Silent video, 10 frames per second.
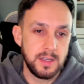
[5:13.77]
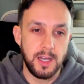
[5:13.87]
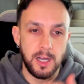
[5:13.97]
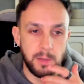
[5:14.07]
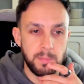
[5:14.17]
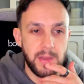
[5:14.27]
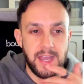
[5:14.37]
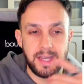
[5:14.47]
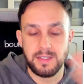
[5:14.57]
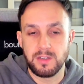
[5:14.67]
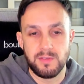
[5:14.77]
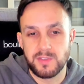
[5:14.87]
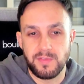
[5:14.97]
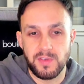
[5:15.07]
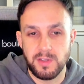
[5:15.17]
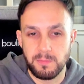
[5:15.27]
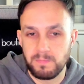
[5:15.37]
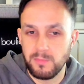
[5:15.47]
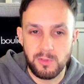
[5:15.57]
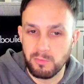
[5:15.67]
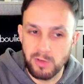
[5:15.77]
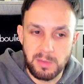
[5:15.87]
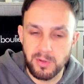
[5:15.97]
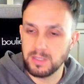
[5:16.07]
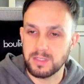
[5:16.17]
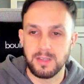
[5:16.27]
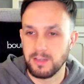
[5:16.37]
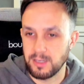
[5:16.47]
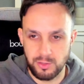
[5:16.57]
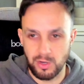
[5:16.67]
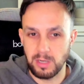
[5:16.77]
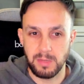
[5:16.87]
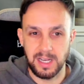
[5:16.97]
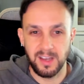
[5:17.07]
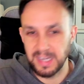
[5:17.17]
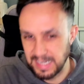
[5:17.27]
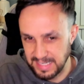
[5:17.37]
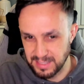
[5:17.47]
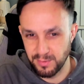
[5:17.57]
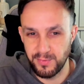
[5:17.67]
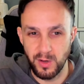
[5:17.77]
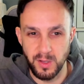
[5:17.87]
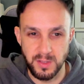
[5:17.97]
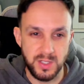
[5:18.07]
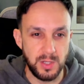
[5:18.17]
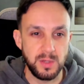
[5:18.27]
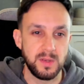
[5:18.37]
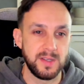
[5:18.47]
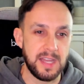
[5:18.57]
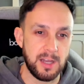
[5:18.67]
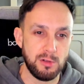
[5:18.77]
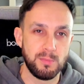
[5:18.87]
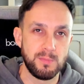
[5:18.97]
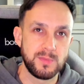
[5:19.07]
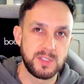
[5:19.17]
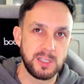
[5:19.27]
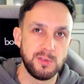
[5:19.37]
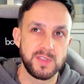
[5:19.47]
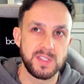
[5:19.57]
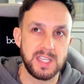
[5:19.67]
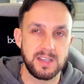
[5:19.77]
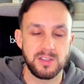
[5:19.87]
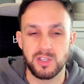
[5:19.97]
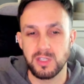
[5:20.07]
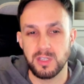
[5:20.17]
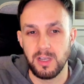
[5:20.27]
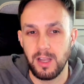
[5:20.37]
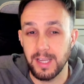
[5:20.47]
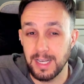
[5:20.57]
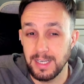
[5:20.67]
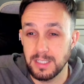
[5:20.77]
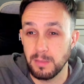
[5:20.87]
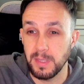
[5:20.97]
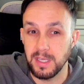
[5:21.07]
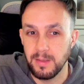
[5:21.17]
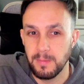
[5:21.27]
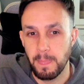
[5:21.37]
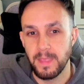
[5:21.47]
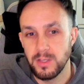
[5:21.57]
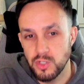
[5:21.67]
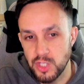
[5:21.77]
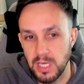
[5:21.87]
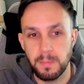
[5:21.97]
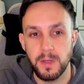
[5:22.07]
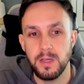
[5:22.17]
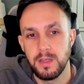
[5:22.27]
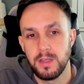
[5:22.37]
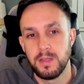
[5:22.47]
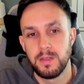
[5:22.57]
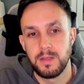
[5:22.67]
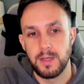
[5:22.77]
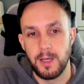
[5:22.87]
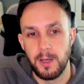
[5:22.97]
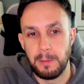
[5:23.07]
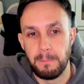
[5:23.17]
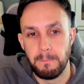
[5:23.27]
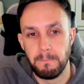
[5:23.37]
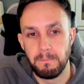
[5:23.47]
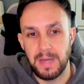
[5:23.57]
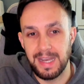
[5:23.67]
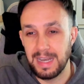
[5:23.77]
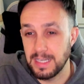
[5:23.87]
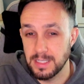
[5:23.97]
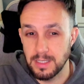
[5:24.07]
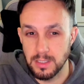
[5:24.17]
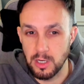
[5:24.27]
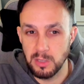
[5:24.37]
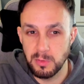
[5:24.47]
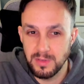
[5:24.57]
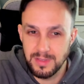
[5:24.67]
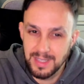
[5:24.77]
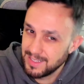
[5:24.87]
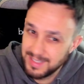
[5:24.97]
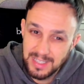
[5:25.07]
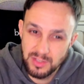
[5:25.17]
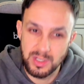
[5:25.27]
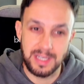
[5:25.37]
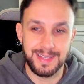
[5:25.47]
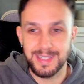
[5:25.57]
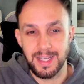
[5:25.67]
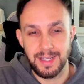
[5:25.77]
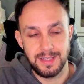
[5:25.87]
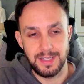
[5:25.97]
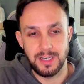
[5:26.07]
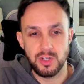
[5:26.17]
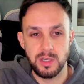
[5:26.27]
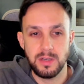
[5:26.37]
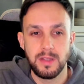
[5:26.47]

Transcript: And obviously, the reprints are extremely likely to follow suit. Now, silver signatures are likely to be cheaper and less desirable. They're essentially 2nd edition.